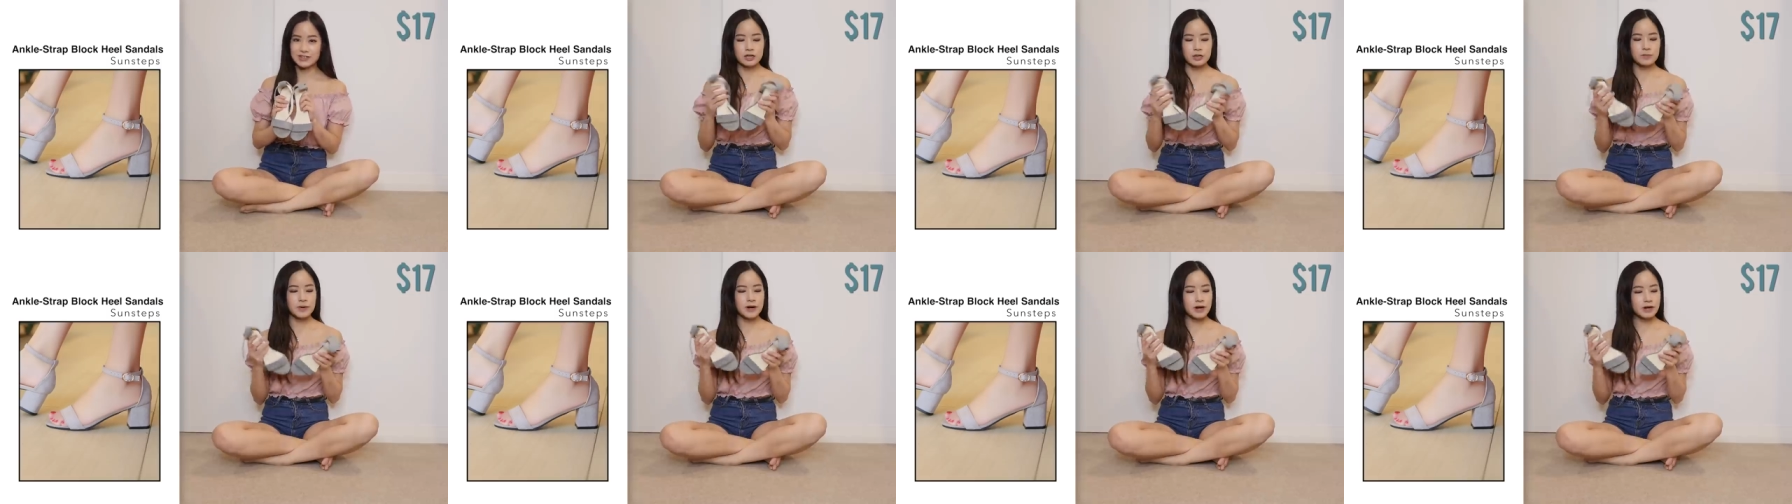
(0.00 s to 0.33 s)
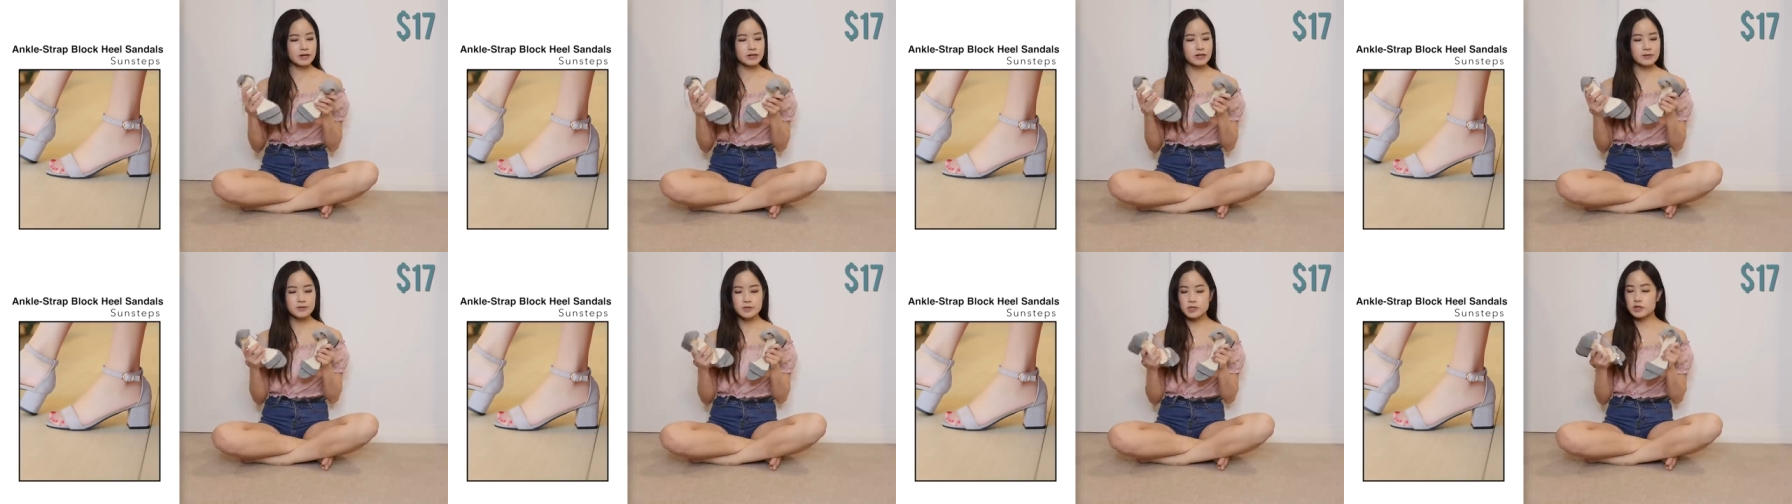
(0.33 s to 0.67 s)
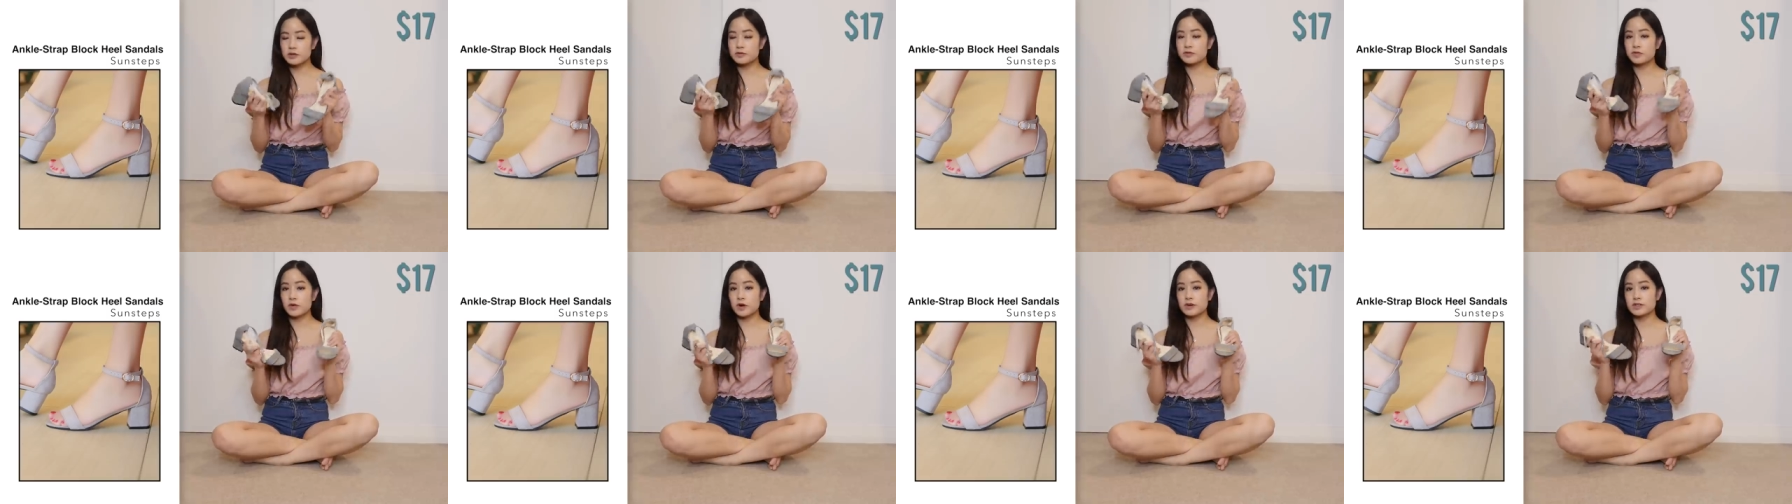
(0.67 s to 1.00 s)
Comparing them to
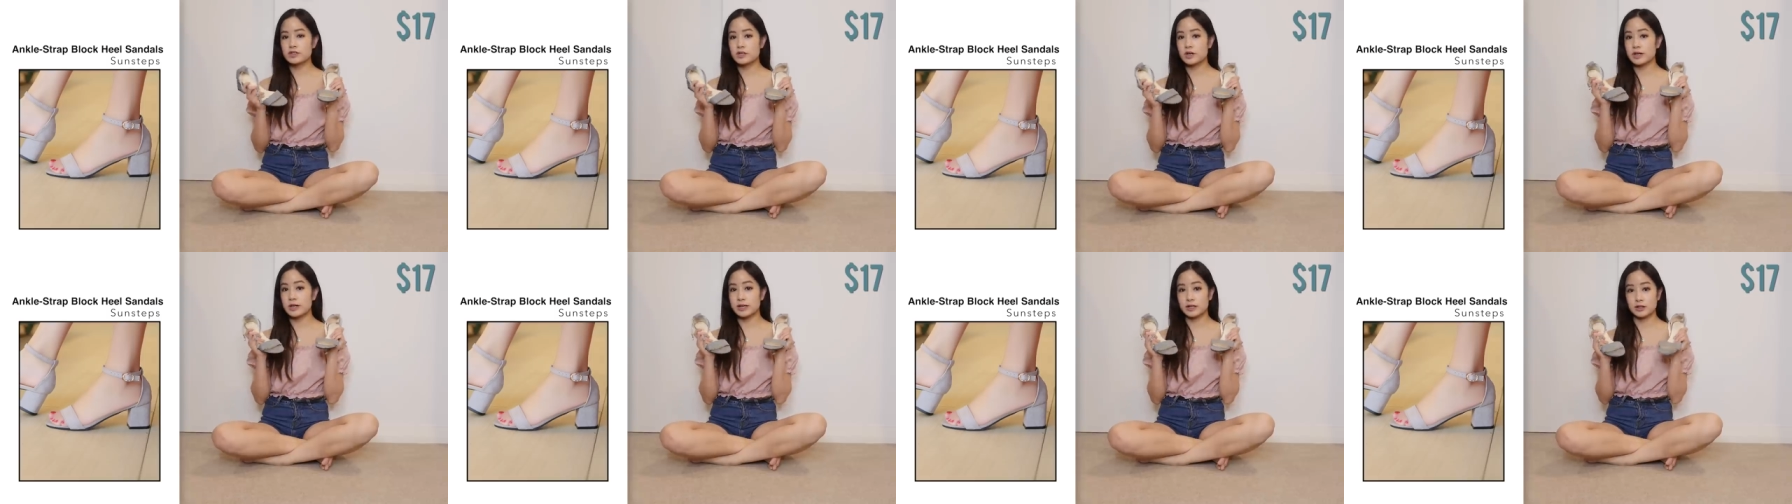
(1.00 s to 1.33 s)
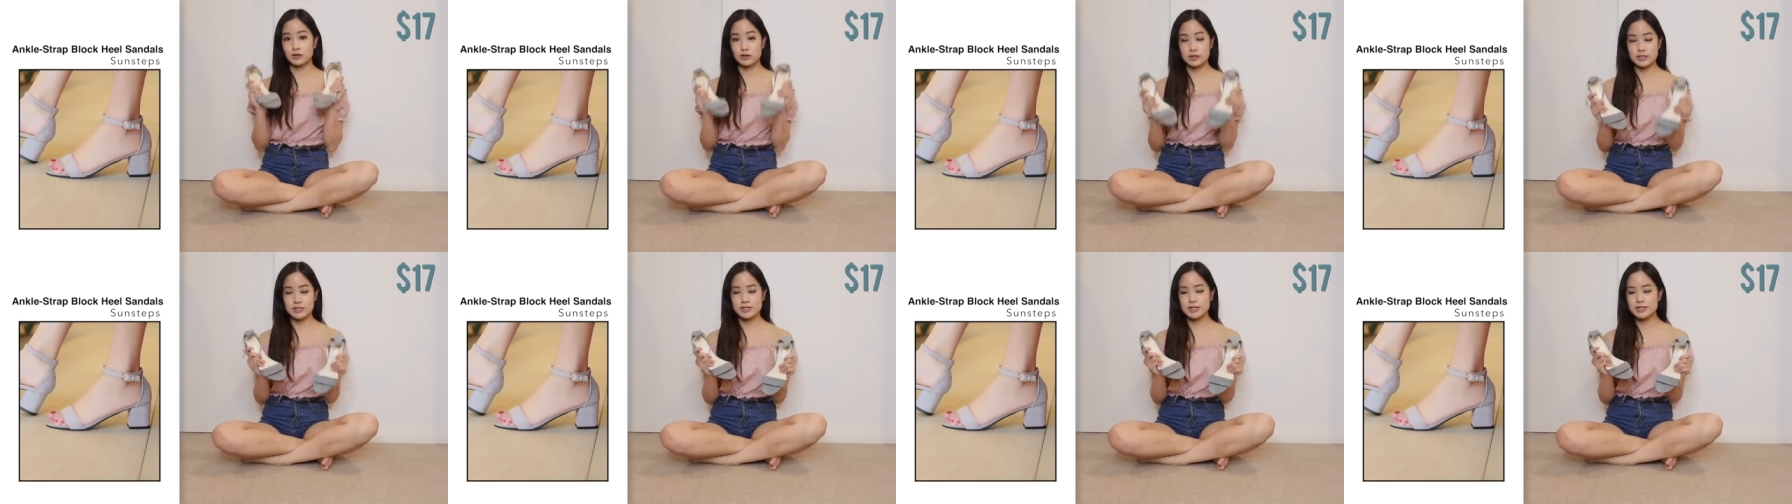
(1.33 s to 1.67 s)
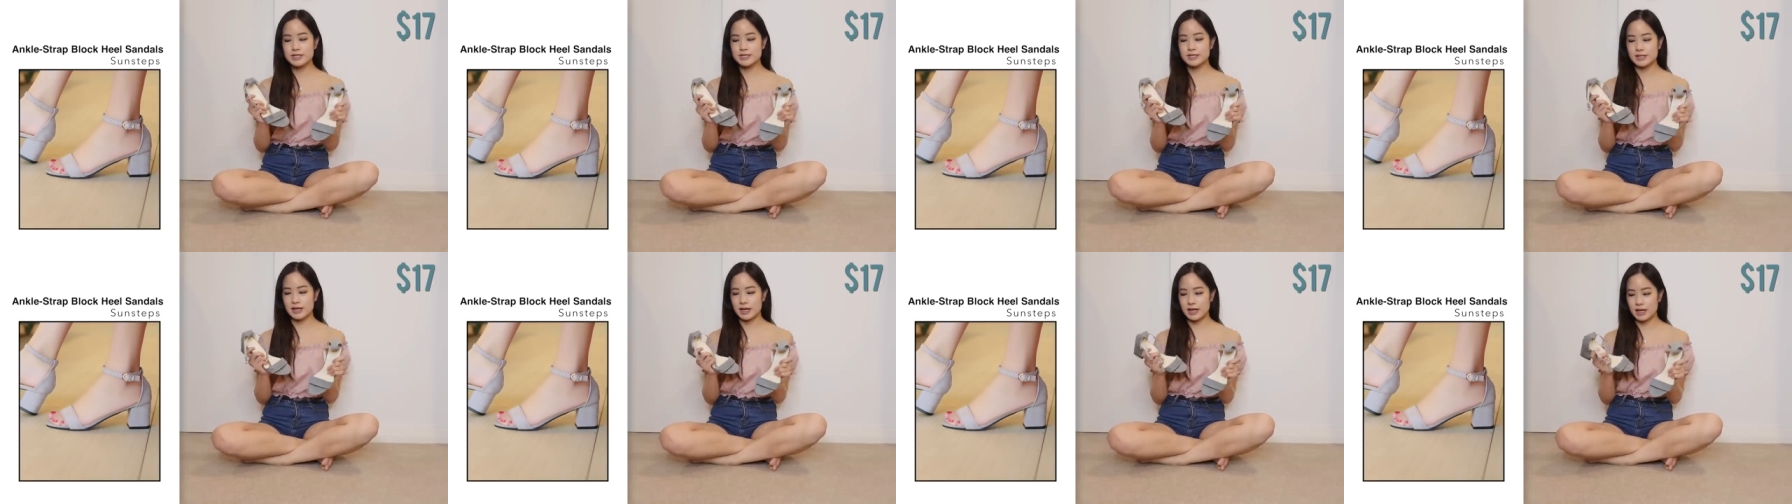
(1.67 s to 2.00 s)
the photo, it looks the
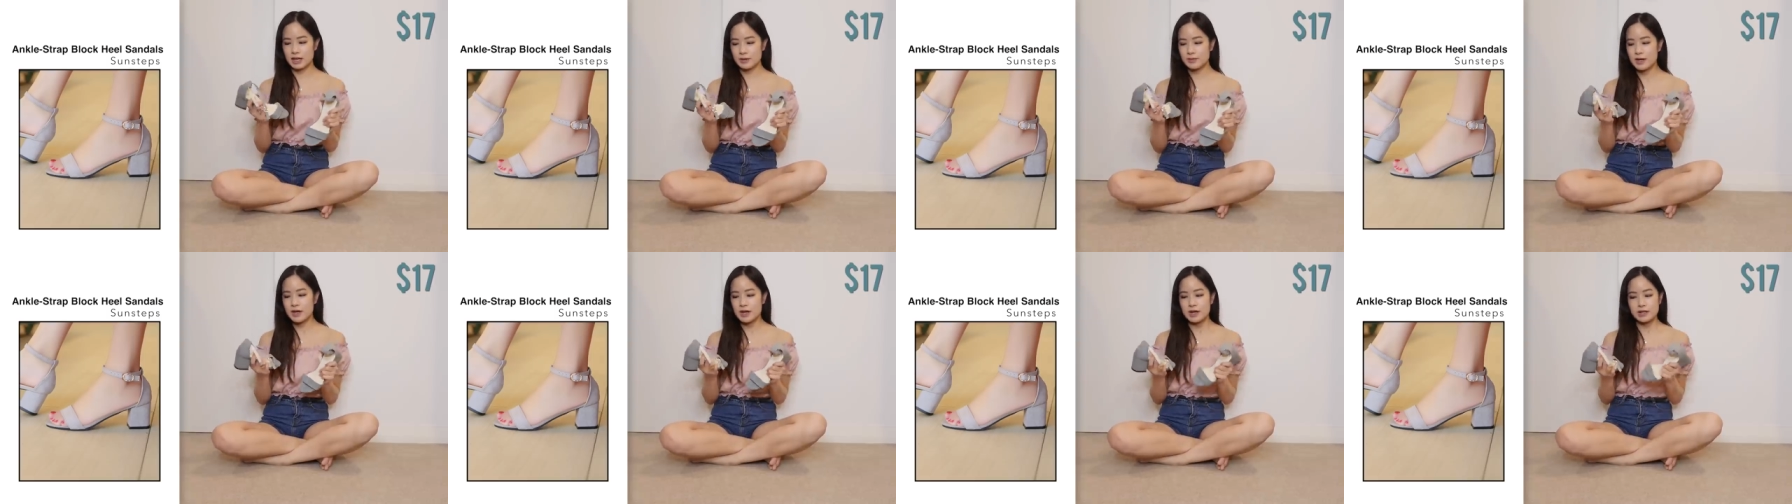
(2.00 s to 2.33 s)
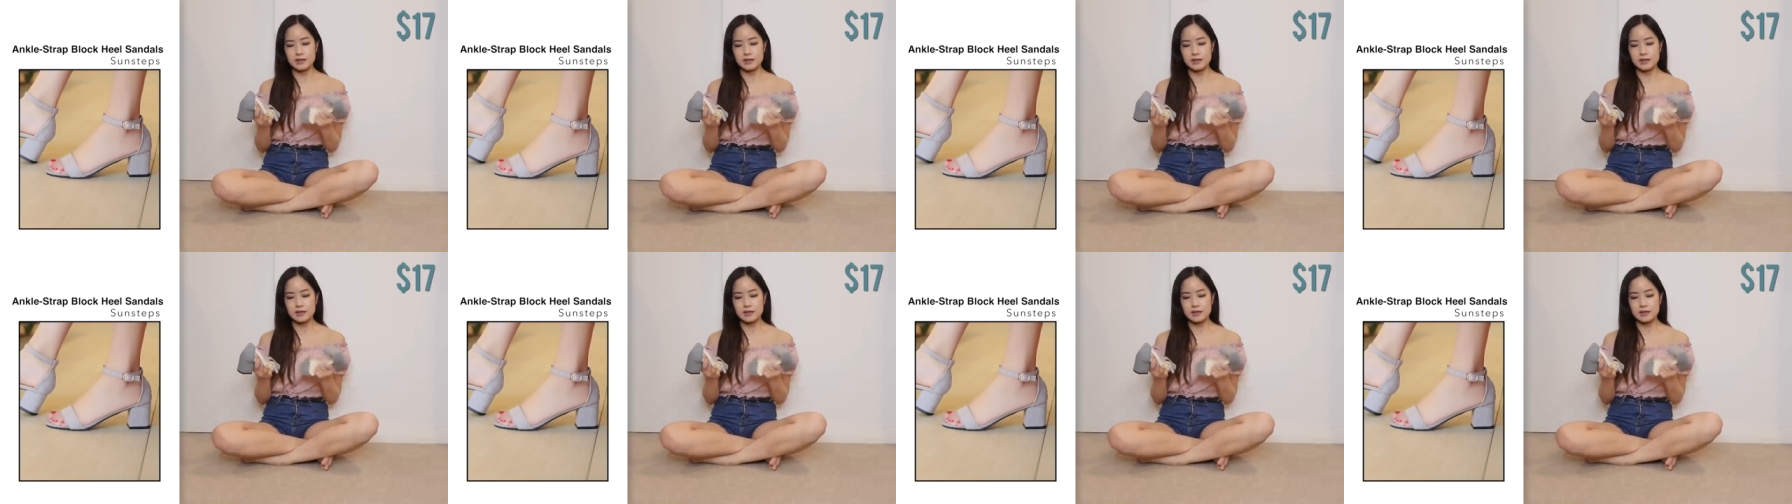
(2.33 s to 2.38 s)
same.